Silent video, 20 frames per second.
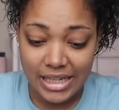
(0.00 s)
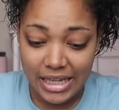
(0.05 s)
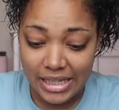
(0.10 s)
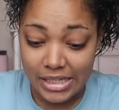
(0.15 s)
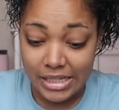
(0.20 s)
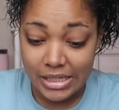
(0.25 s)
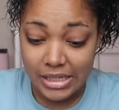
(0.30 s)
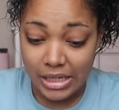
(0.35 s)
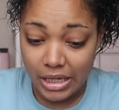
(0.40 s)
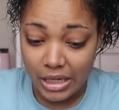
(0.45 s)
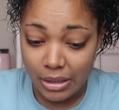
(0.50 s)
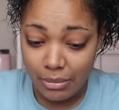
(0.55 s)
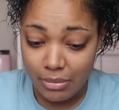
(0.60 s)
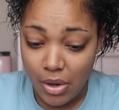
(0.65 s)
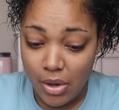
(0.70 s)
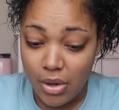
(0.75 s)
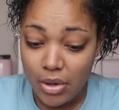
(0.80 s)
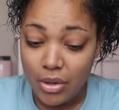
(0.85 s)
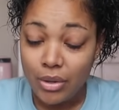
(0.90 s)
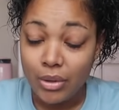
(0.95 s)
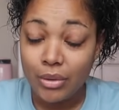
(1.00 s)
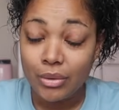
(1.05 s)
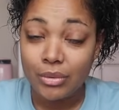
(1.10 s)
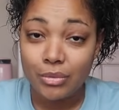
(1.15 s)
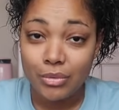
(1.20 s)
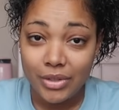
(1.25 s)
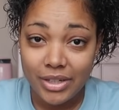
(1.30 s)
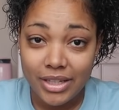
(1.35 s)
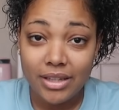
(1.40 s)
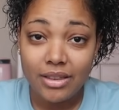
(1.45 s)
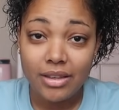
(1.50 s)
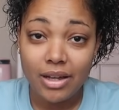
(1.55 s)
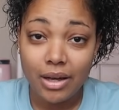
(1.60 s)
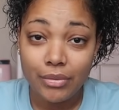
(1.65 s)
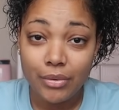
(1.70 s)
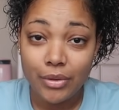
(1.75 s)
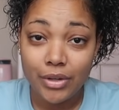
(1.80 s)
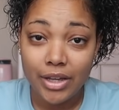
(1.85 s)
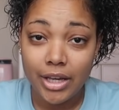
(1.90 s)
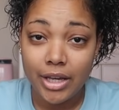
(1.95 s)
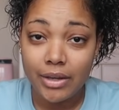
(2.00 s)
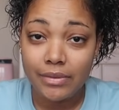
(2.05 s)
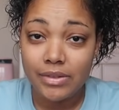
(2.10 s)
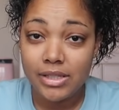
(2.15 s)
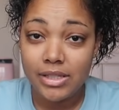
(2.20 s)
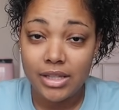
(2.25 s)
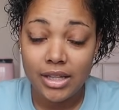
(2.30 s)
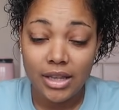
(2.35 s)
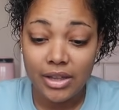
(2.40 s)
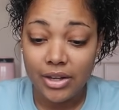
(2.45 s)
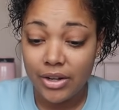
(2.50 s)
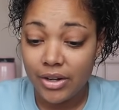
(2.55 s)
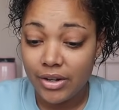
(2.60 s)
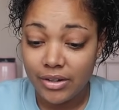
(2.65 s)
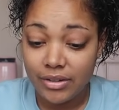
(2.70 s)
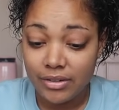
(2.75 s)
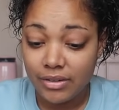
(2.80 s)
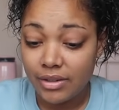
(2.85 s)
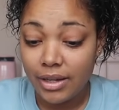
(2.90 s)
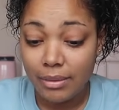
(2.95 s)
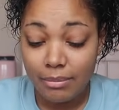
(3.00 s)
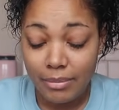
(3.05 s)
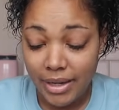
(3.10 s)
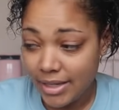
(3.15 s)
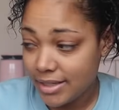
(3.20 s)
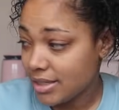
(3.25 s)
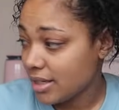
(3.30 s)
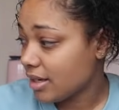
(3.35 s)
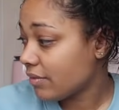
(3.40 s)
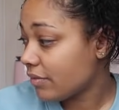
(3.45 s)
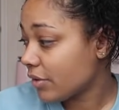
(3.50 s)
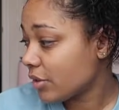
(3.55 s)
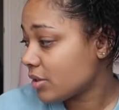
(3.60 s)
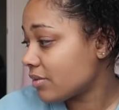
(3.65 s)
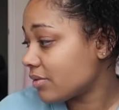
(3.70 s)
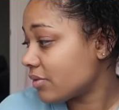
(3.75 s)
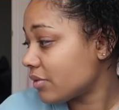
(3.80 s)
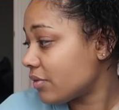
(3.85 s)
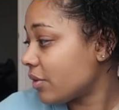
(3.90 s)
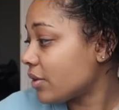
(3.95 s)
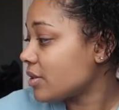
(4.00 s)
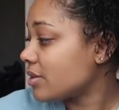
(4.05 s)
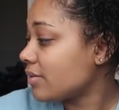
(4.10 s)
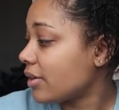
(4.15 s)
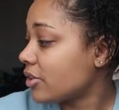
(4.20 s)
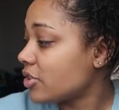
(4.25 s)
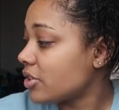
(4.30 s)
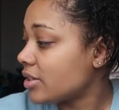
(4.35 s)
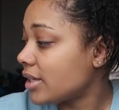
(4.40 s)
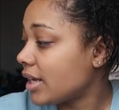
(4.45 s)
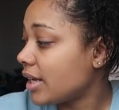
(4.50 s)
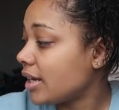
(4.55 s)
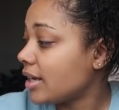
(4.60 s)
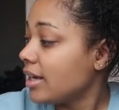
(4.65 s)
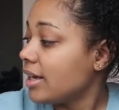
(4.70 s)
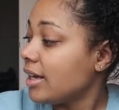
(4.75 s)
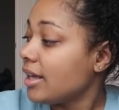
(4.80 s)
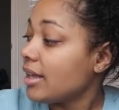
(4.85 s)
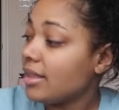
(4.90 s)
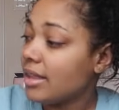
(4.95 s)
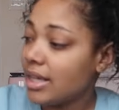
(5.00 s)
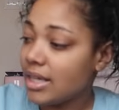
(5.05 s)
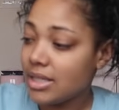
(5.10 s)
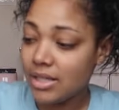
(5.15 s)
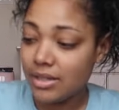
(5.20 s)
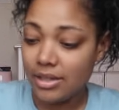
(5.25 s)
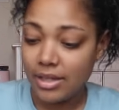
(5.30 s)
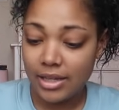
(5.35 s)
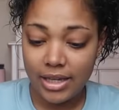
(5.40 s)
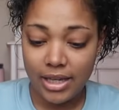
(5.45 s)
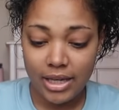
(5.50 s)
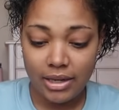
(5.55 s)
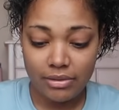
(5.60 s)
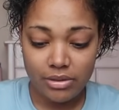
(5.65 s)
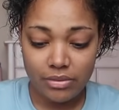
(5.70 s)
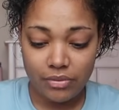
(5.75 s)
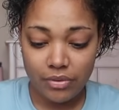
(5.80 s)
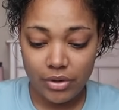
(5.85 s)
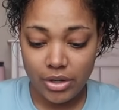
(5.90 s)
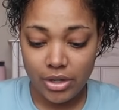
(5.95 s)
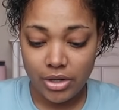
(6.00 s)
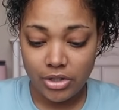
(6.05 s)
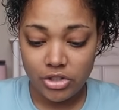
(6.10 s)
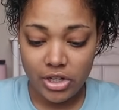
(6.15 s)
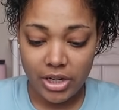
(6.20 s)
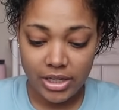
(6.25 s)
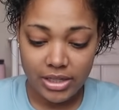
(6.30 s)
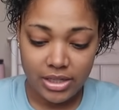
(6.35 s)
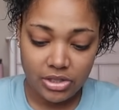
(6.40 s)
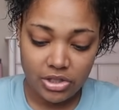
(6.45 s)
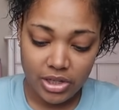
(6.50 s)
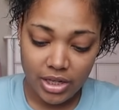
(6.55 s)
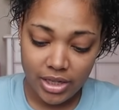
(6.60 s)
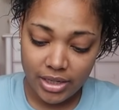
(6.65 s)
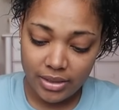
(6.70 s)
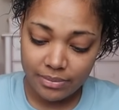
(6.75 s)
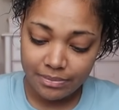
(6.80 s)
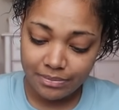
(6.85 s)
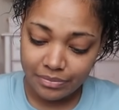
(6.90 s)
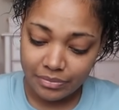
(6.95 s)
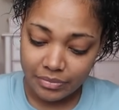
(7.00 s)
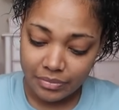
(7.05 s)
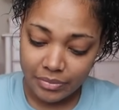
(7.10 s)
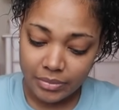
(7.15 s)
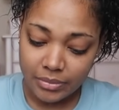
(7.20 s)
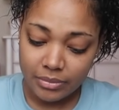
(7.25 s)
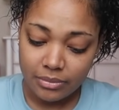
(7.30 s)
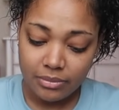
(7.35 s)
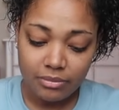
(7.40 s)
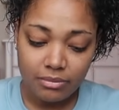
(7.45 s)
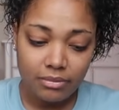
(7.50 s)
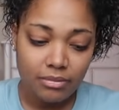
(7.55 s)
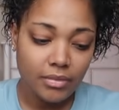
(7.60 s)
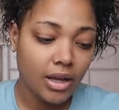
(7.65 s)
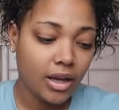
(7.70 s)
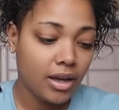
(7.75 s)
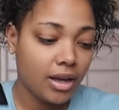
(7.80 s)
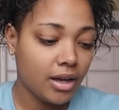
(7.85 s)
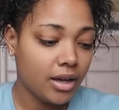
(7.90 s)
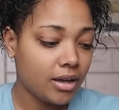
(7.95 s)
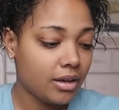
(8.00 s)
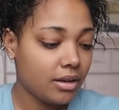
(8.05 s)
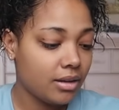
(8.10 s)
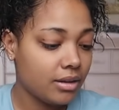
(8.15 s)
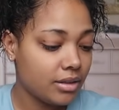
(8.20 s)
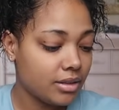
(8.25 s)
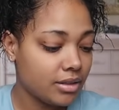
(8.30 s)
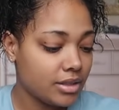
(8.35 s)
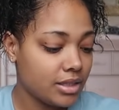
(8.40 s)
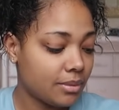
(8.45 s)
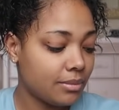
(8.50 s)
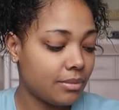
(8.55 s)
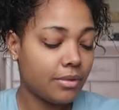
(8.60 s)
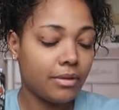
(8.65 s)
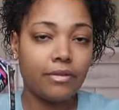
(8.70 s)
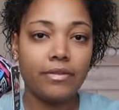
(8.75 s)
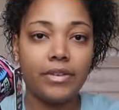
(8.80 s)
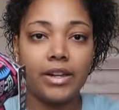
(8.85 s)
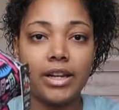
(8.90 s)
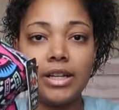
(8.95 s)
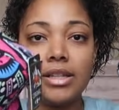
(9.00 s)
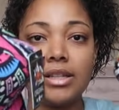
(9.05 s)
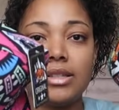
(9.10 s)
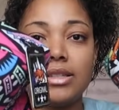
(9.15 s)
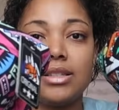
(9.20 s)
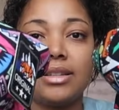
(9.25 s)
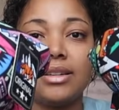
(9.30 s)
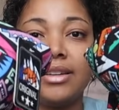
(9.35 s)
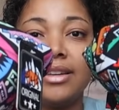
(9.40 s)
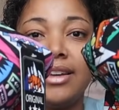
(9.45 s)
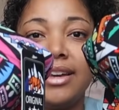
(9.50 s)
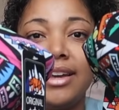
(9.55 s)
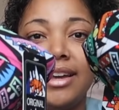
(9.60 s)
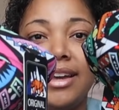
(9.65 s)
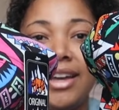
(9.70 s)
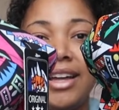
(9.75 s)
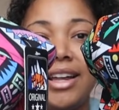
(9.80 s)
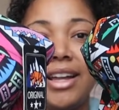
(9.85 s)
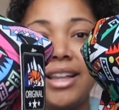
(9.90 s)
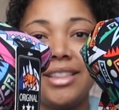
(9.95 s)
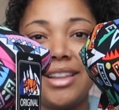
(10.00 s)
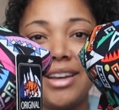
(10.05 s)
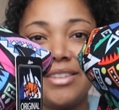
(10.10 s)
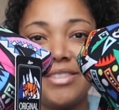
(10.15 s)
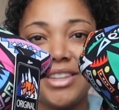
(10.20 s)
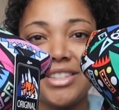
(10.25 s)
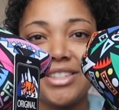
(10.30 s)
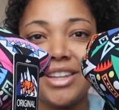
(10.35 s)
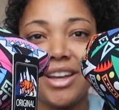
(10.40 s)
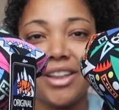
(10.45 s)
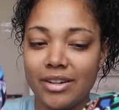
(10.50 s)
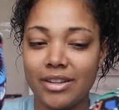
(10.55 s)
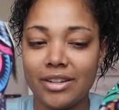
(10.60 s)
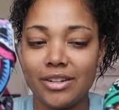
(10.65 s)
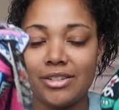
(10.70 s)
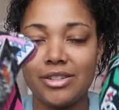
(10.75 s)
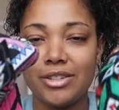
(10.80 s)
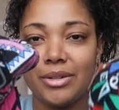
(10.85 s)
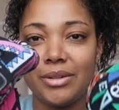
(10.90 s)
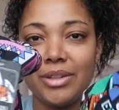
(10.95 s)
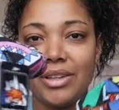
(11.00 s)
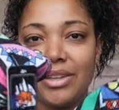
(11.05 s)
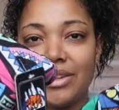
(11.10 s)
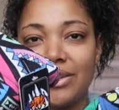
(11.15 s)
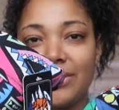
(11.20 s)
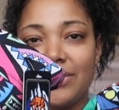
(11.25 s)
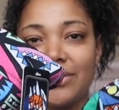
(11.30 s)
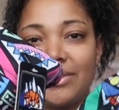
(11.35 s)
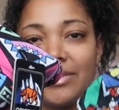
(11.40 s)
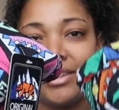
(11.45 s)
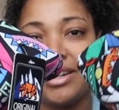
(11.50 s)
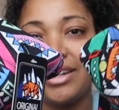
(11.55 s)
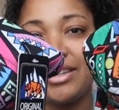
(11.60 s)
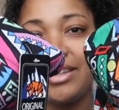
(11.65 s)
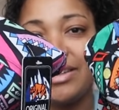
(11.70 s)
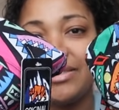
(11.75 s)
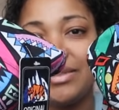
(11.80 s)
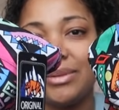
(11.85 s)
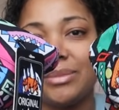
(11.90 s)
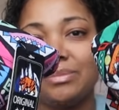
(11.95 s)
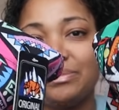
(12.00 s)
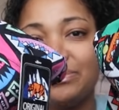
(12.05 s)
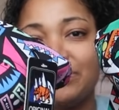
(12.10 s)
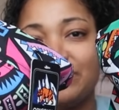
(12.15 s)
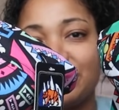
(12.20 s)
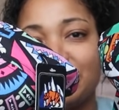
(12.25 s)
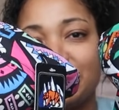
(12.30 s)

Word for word: sent some really thoughtful gifts. They're amazing. First, first of all, she sent these gifts for Chance and Jaden. Uh, some fitteds. I love these colors. They're so cute. I love them.